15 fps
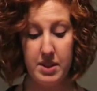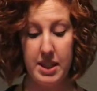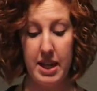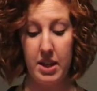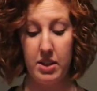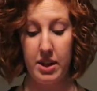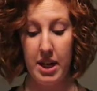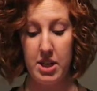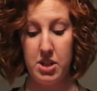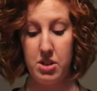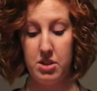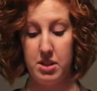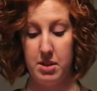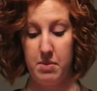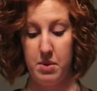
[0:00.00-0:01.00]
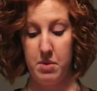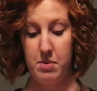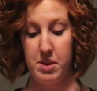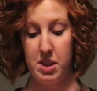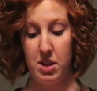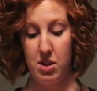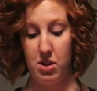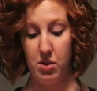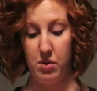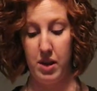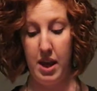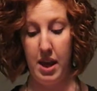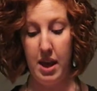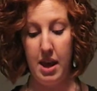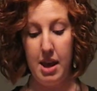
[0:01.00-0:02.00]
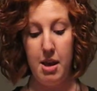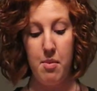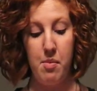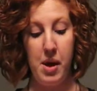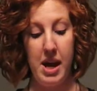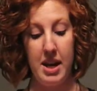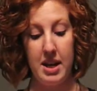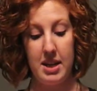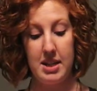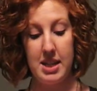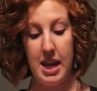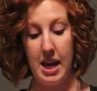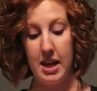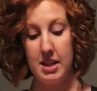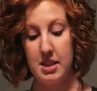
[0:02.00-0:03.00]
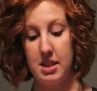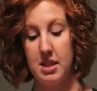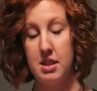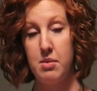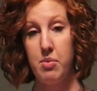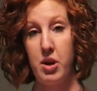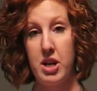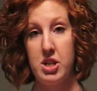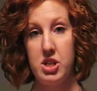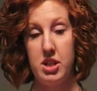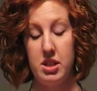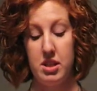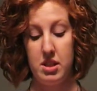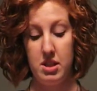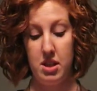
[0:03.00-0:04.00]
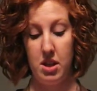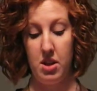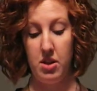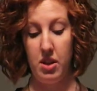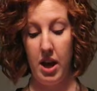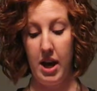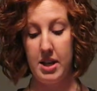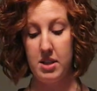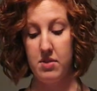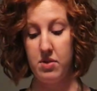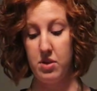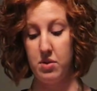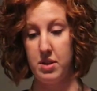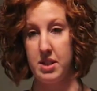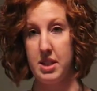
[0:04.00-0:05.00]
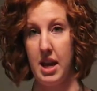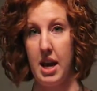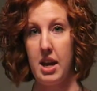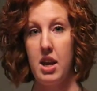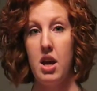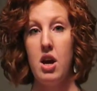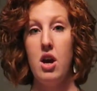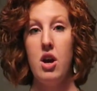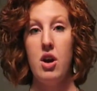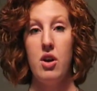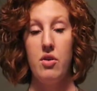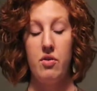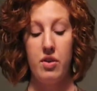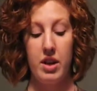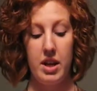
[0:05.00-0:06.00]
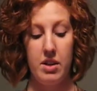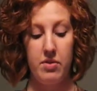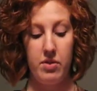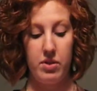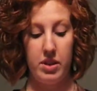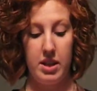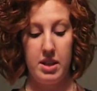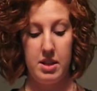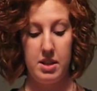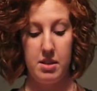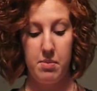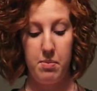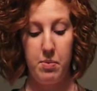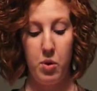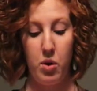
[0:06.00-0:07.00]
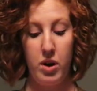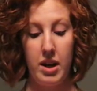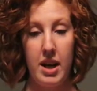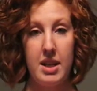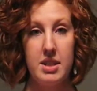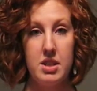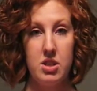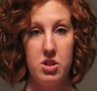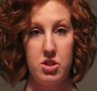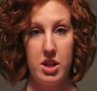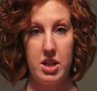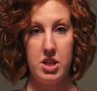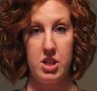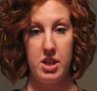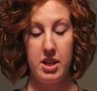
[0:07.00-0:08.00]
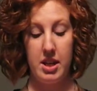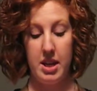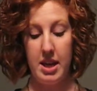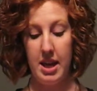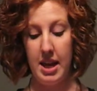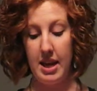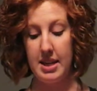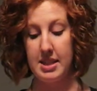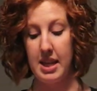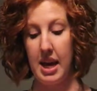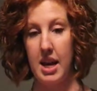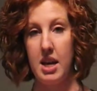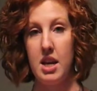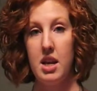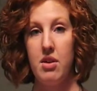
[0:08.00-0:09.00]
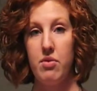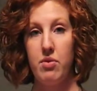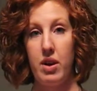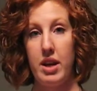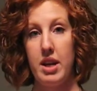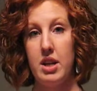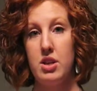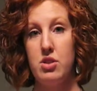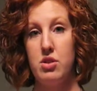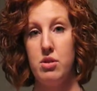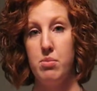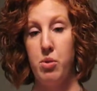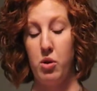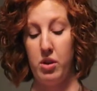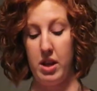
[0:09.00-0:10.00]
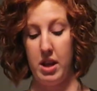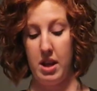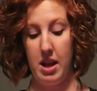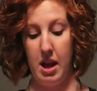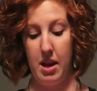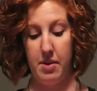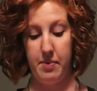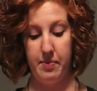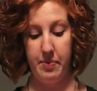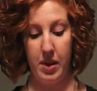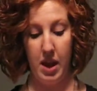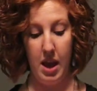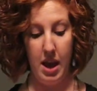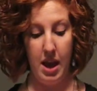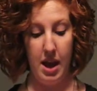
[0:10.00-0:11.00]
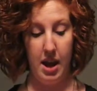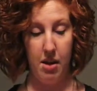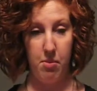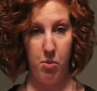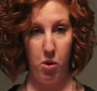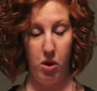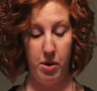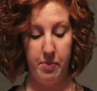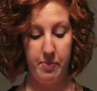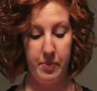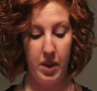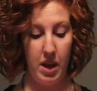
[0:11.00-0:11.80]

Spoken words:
Psychological symptoms include panic attacks, depression, thoughts of suicide, forgetfulness, poor concentration, anxiety of running into the bully again, and more.